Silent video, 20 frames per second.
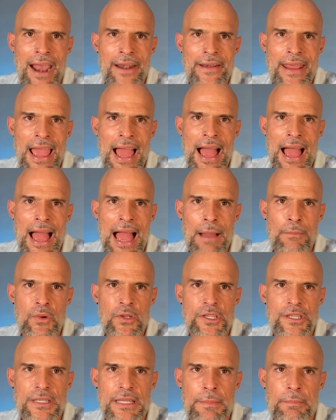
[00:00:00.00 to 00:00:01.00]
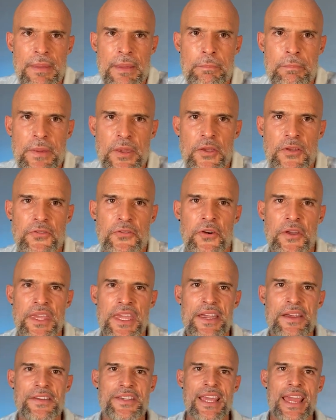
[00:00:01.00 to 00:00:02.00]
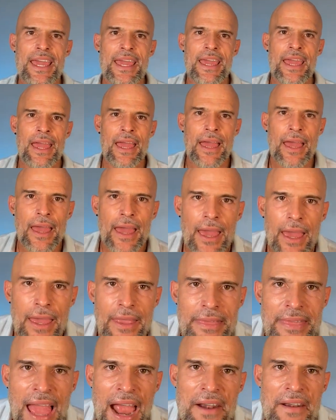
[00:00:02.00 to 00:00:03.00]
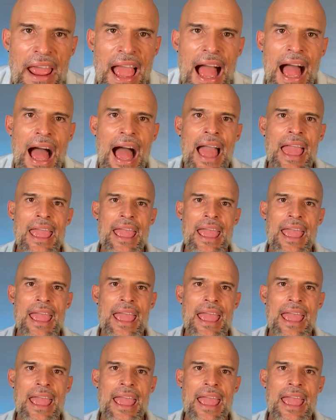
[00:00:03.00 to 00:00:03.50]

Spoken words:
Diarrhea, I'm on sleeping pills for years. Daria,